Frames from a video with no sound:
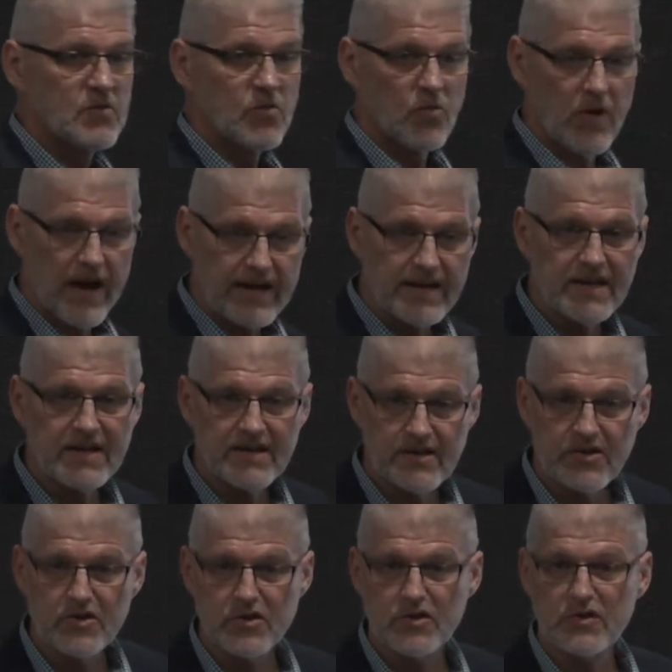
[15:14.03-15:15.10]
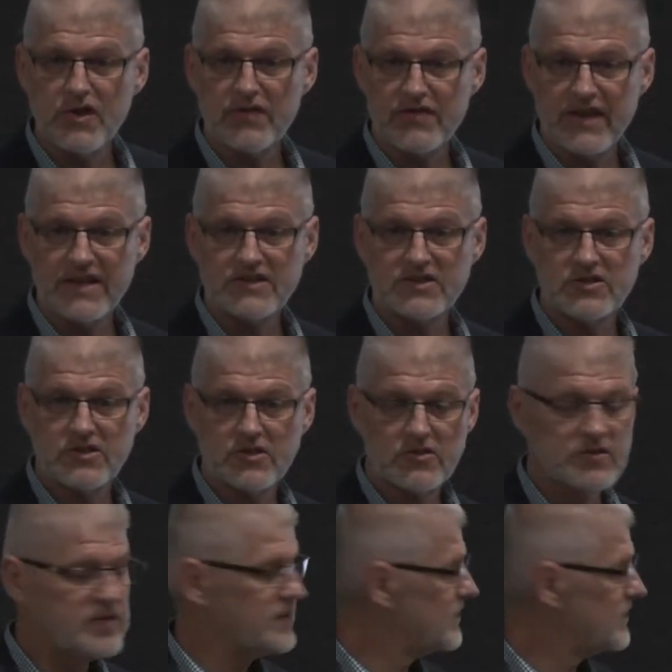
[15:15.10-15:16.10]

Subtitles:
Why did you do the things you do?